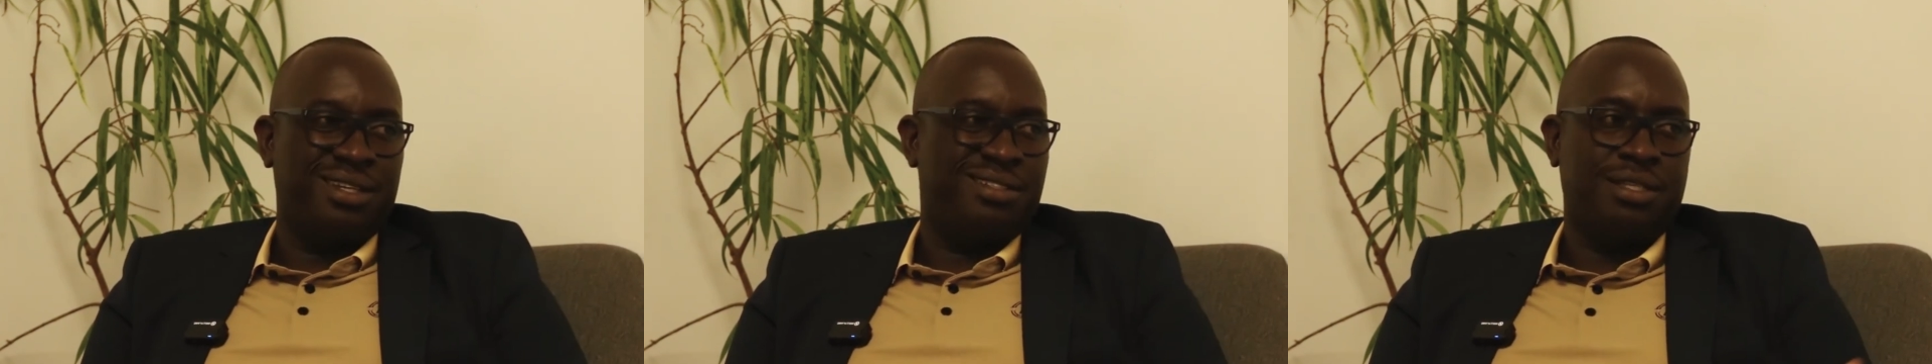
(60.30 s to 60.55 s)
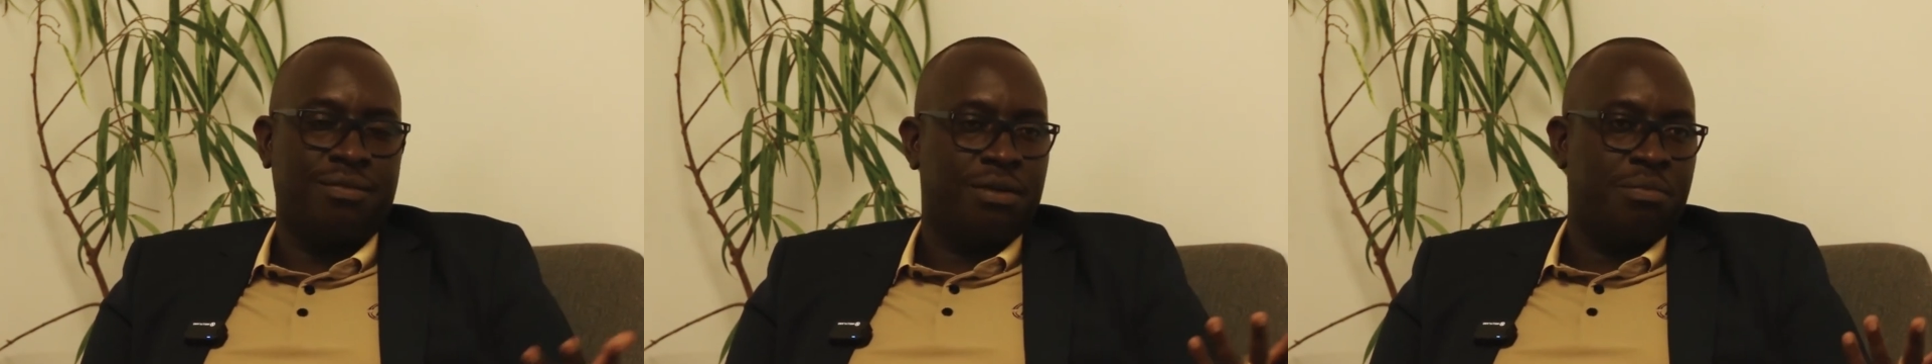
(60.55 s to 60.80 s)
you get
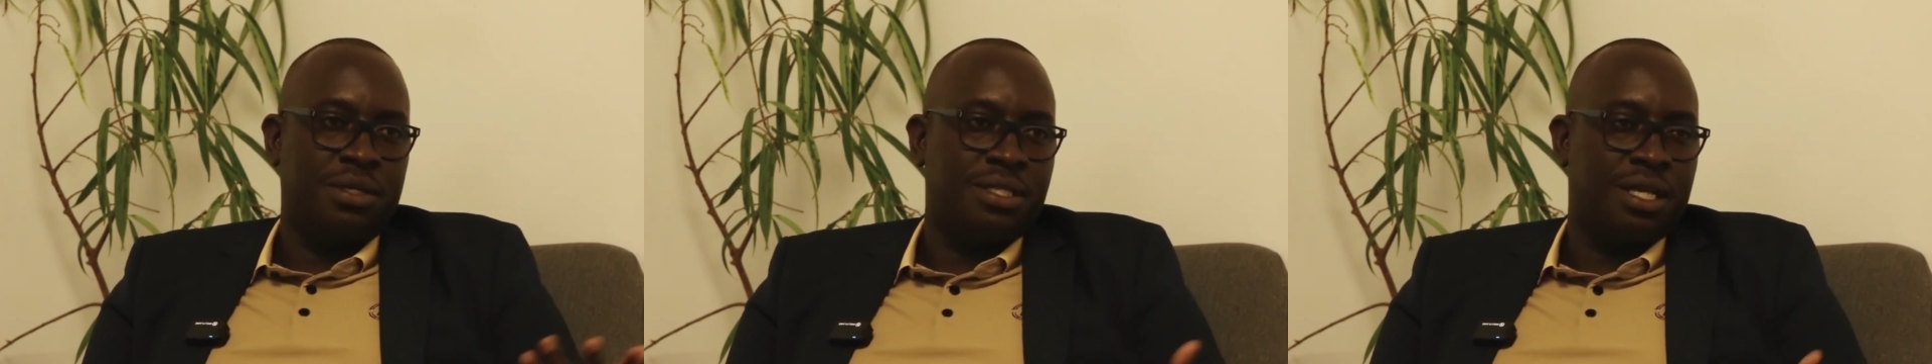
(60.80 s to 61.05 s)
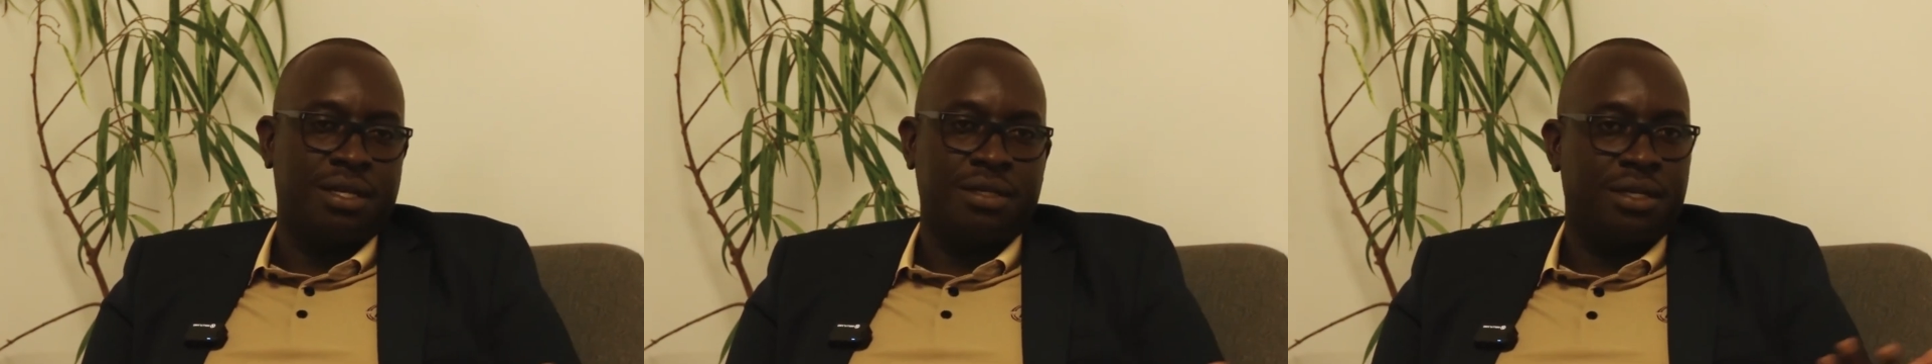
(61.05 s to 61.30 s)

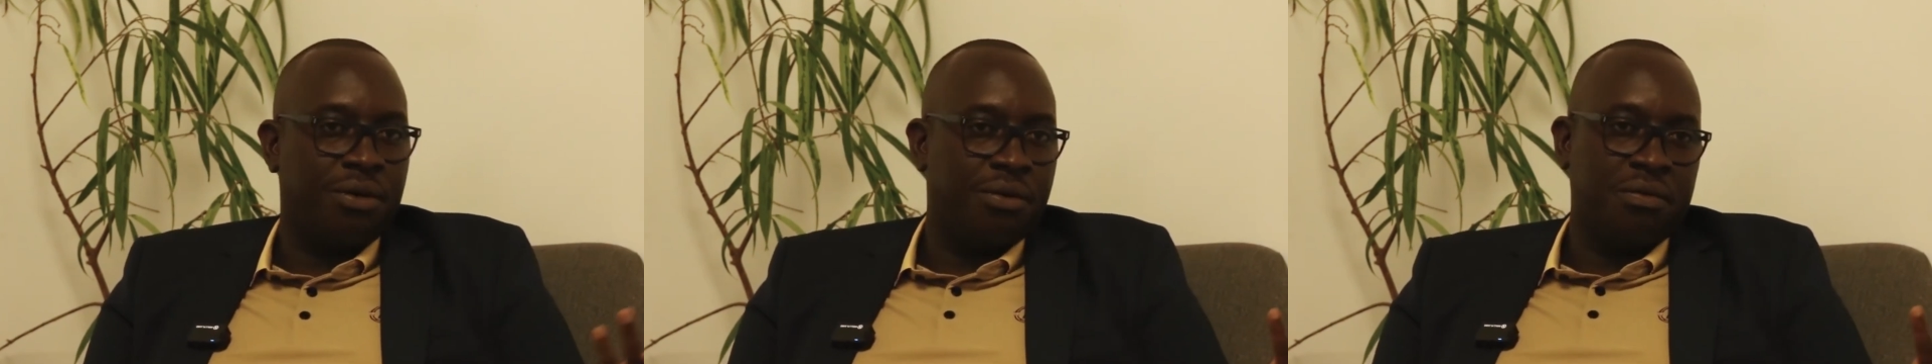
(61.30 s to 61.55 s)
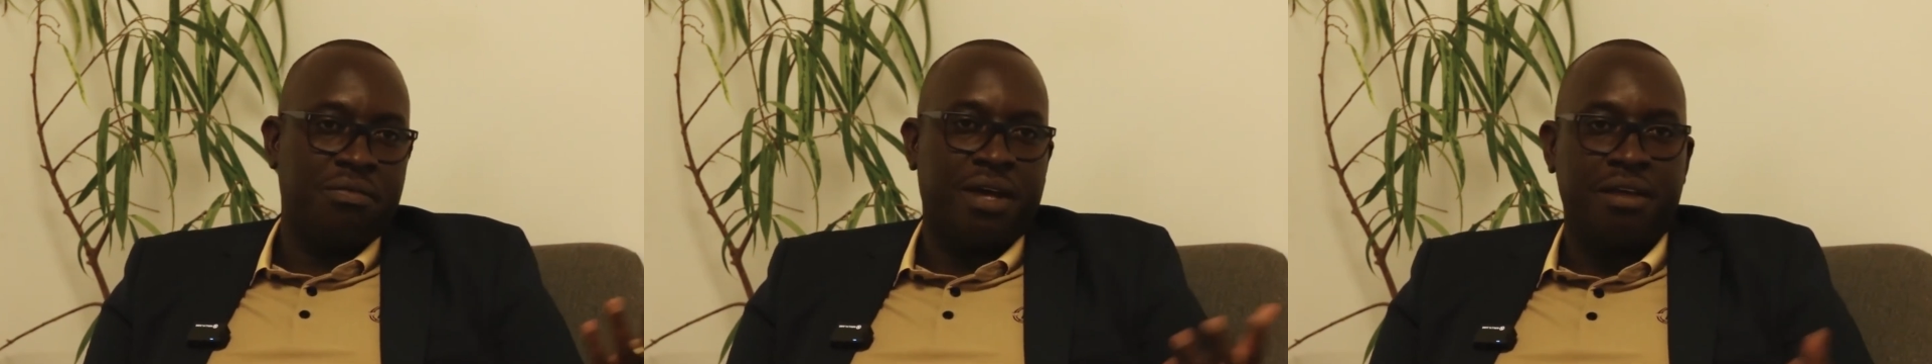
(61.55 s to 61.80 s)
7%, I
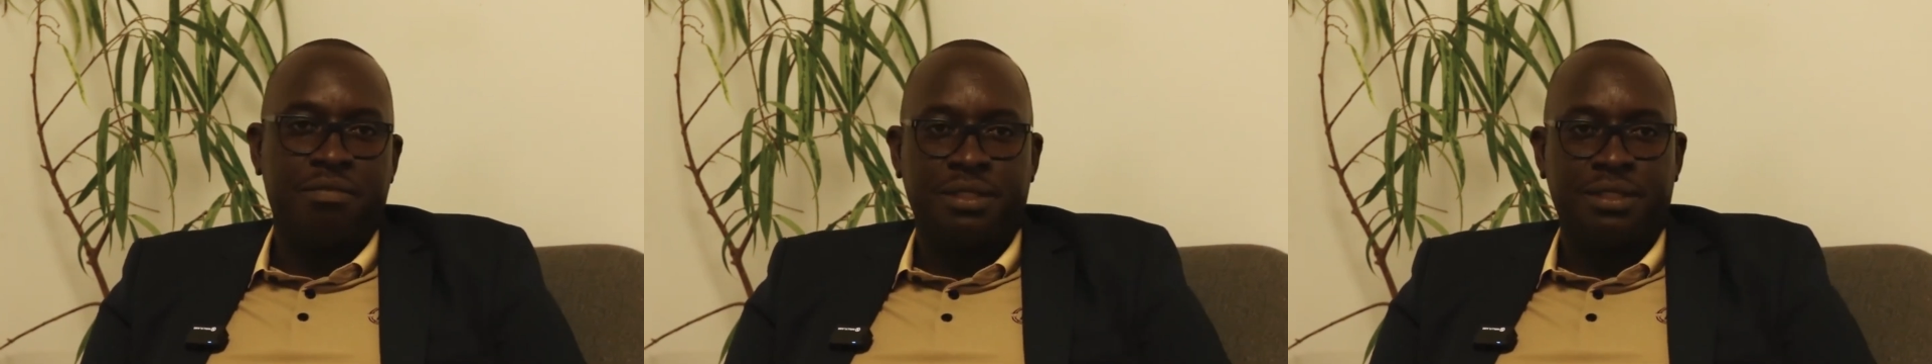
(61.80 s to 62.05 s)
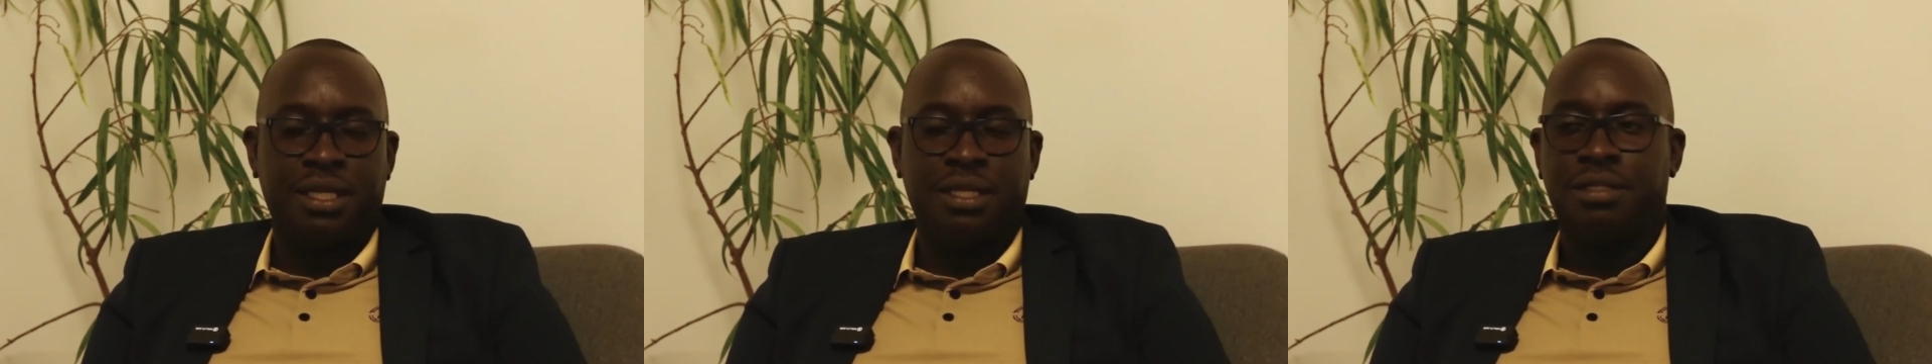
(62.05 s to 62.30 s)
don't know,
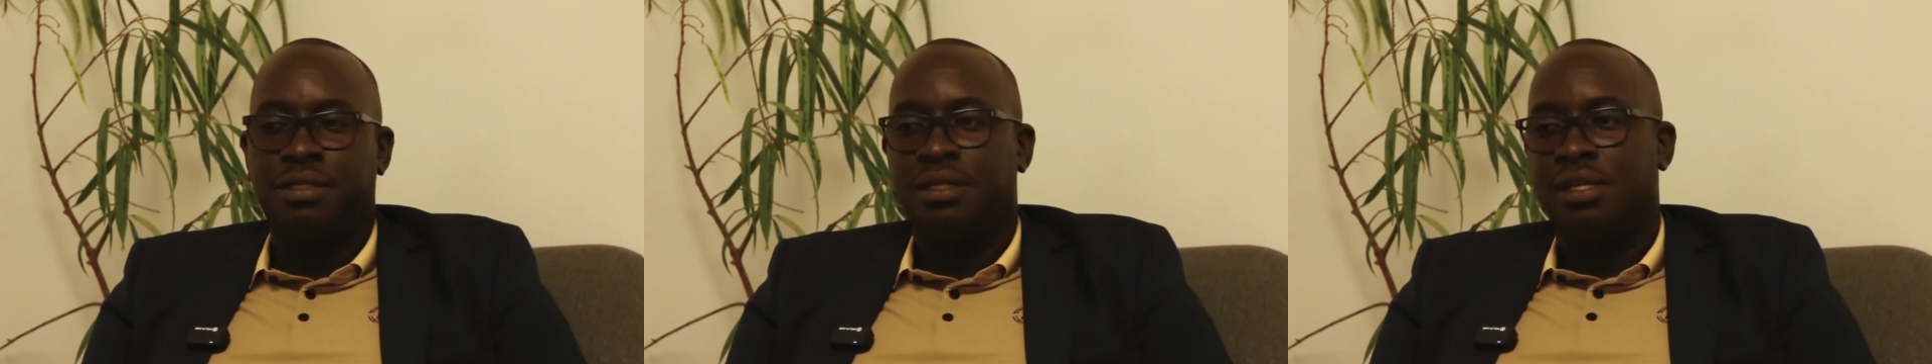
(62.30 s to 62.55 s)
5%.